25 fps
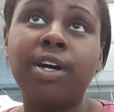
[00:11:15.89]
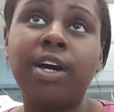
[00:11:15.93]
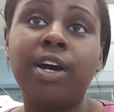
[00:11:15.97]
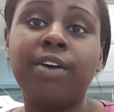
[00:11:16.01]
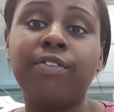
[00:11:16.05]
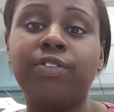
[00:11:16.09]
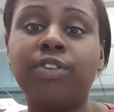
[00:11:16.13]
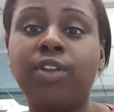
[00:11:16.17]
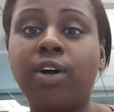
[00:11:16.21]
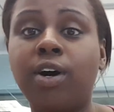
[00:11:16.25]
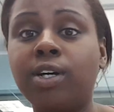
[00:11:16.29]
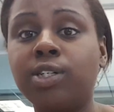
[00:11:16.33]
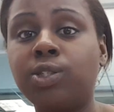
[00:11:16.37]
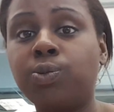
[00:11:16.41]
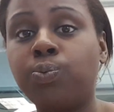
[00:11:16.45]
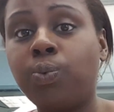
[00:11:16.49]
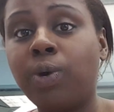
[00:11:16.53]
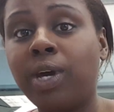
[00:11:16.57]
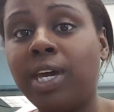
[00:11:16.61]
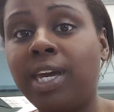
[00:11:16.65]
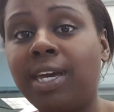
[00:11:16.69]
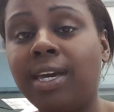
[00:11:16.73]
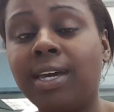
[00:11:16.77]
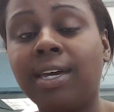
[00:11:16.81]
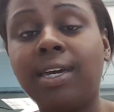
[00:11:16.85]
I've lost
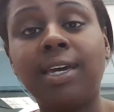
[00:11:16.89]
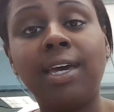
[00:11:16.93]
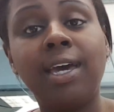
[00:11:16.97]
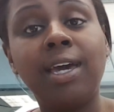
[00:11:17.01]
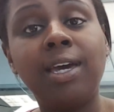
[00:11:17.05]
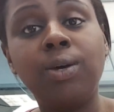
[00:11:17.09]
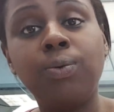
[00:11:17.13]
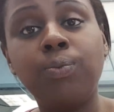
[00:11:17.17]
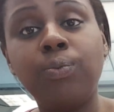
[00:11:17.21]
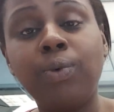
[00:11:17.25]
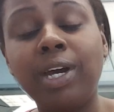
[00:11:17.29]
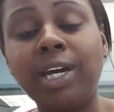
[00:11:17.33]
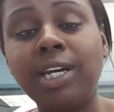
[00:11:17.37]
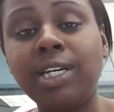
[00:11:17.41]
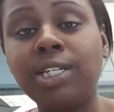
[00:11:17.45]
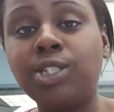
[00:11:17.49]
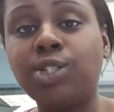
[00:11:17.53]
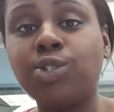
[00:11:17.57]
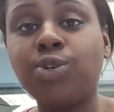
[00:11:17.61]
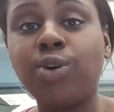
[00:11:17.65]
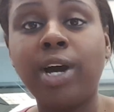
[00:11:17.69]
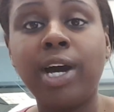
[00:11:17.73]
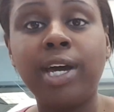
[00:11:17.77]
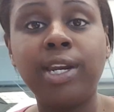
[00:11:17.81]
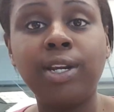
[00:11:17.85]
weight, gained weight,
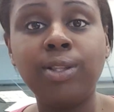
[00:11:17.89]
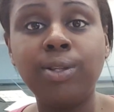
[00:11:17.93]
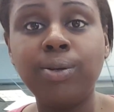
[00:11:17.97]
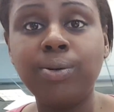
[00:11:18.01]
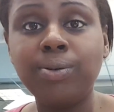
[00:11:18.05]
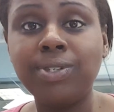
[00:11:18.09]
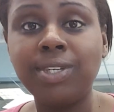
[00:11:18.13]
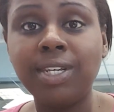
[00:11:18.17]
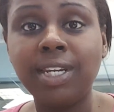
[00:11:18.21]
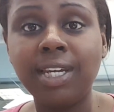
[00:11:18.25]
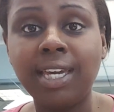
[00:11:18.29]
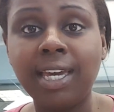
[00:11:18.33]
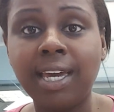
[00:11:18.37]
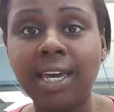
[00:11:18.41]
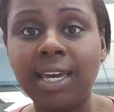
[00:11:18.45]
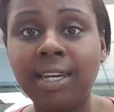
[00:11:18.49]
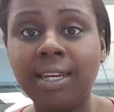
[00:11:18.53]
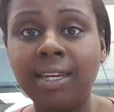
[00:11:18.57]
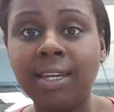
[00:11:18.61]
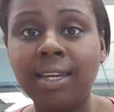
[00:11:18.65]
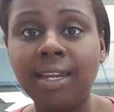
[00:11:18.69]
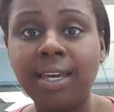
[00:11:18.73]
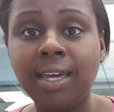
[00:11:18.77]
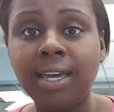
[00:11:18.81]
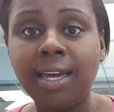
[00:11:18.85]
trying to lose it
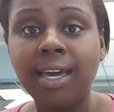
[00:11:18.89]
again.